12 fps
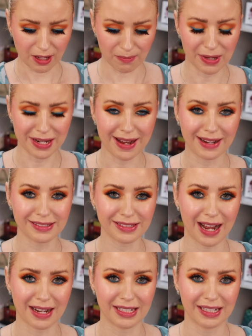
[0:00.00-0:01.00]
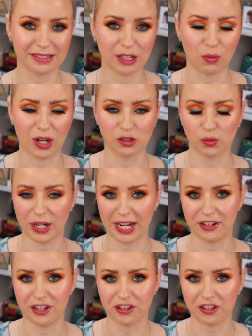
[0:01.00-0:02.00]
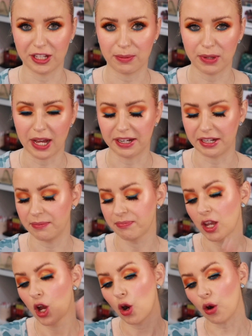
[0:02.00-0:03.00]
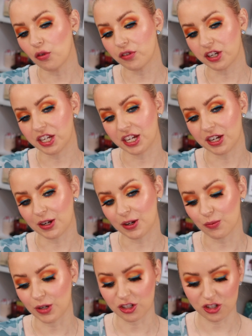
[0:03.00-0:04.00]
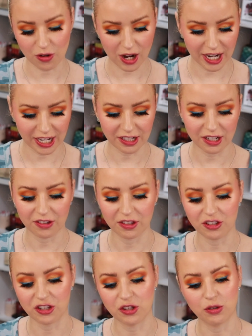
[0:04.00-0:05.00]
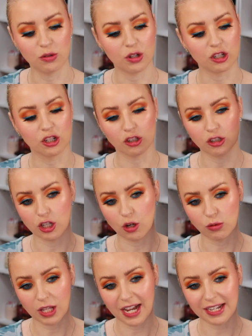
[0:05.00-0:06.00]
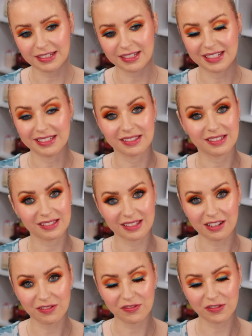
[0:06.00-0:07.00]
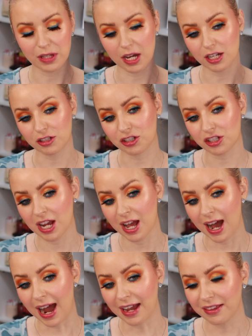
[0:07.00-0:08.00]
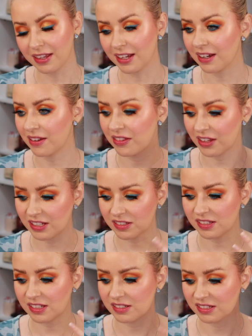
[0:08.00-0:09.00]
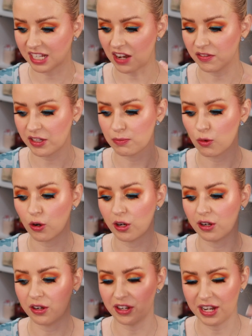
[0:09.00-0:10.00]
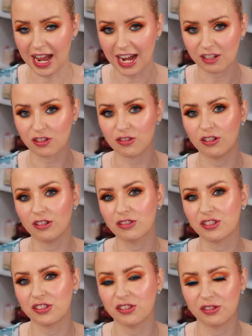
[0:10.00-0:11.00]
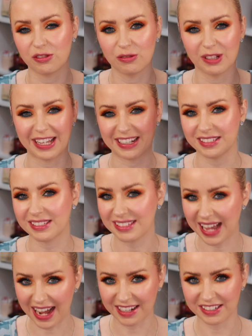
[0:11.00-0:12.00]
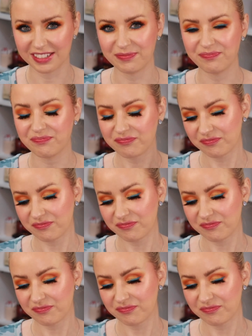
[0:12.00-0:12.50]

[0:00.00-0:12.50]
but not as tacky as it was when I initially applied it. Over here, we're trying the new Glow Light in Sunflush. I think this is definitely more natural to like satin